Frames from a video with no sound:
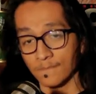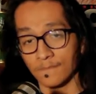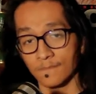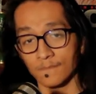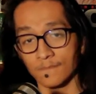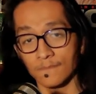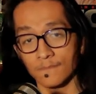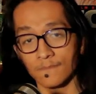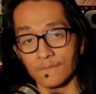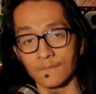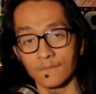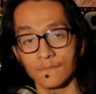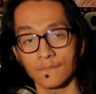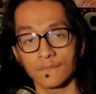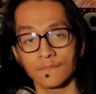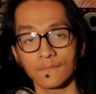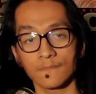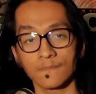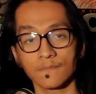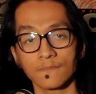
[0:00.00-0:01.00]

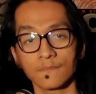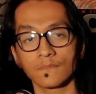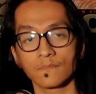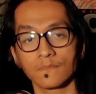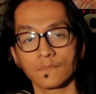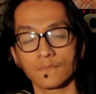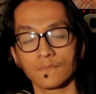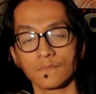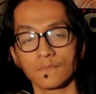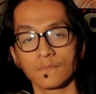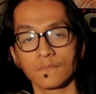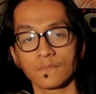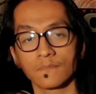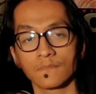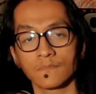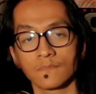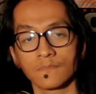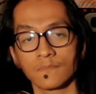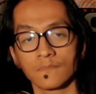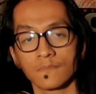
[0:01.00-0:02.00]

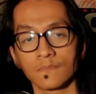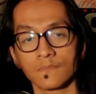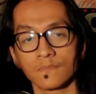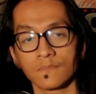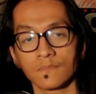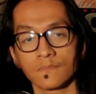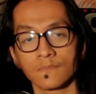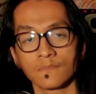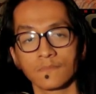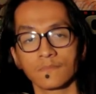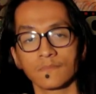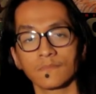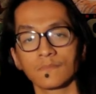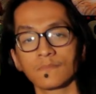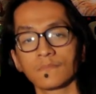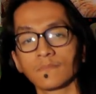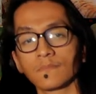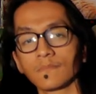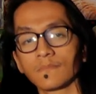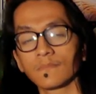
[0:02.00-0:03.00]
The person shown says nothing.